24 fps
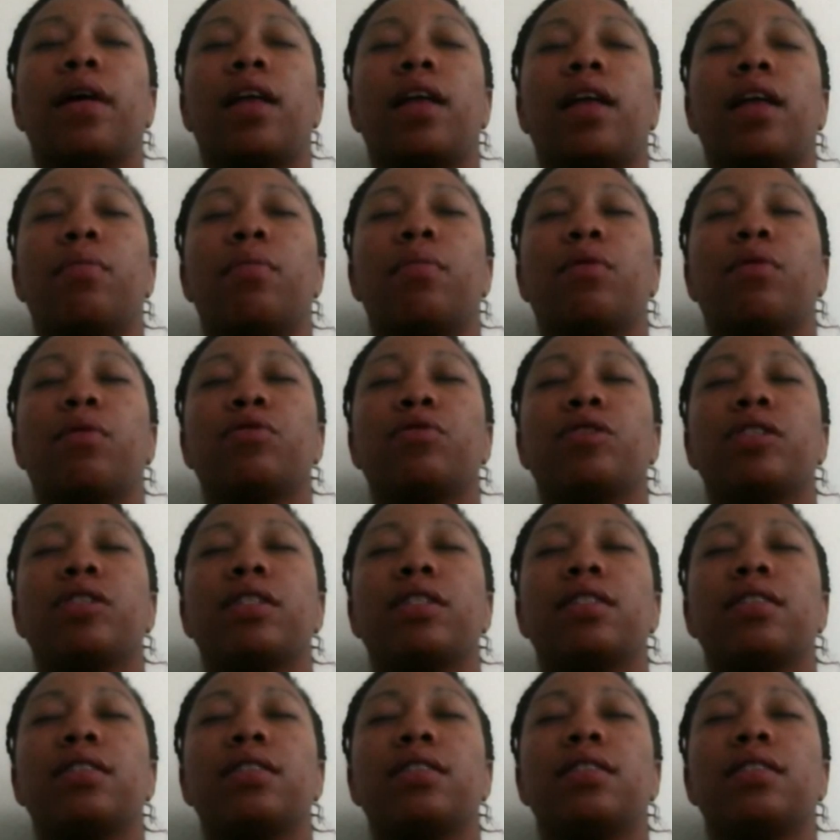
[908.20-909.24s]
and emotion
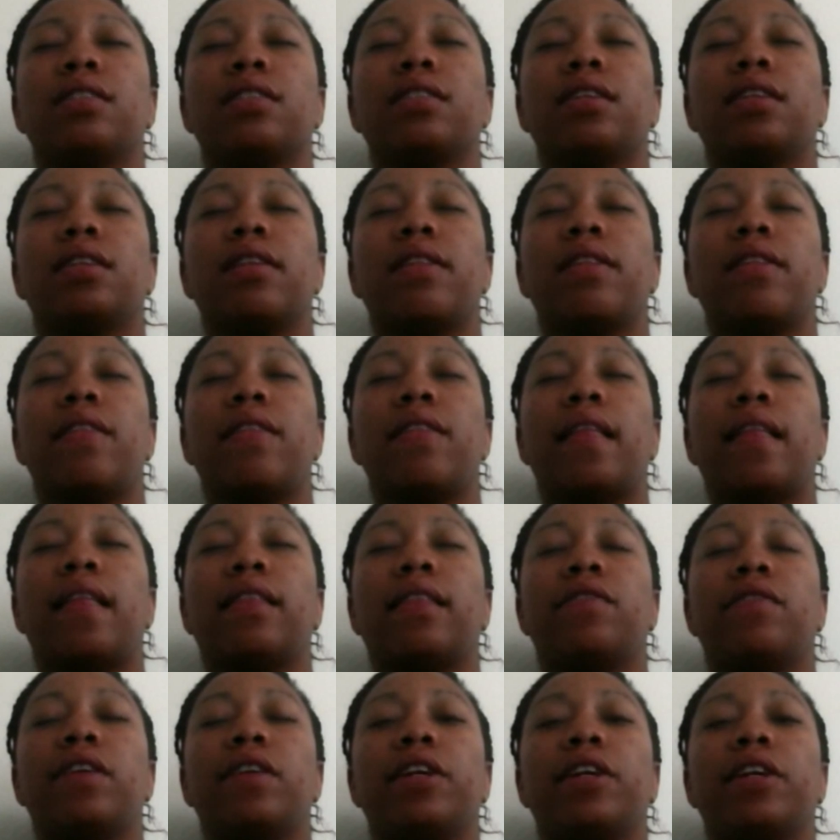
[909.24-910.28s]
that
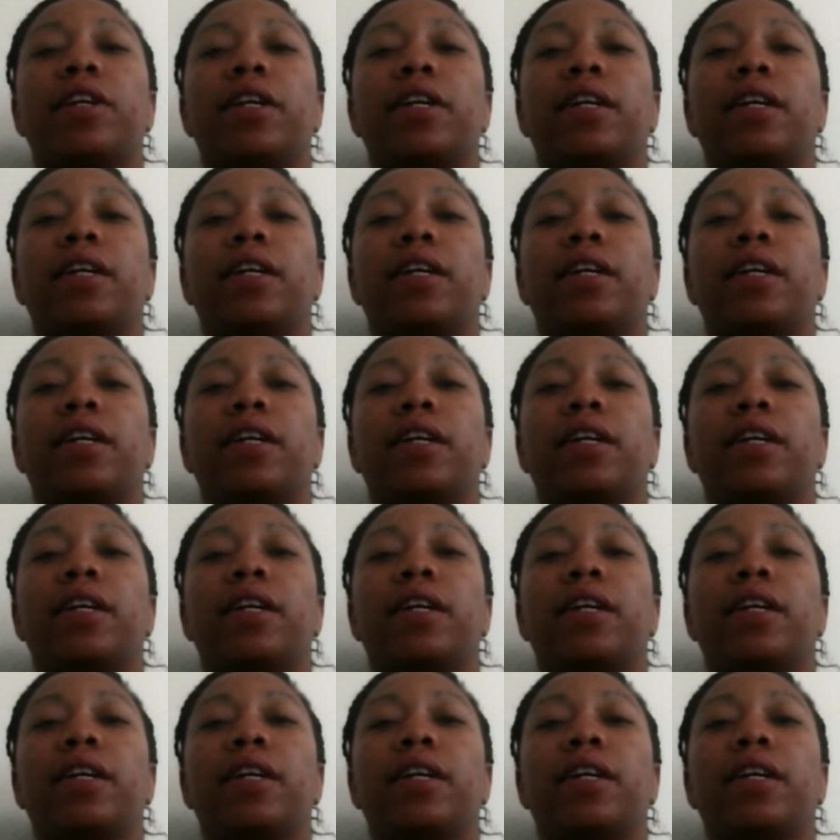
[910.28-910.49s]
live here.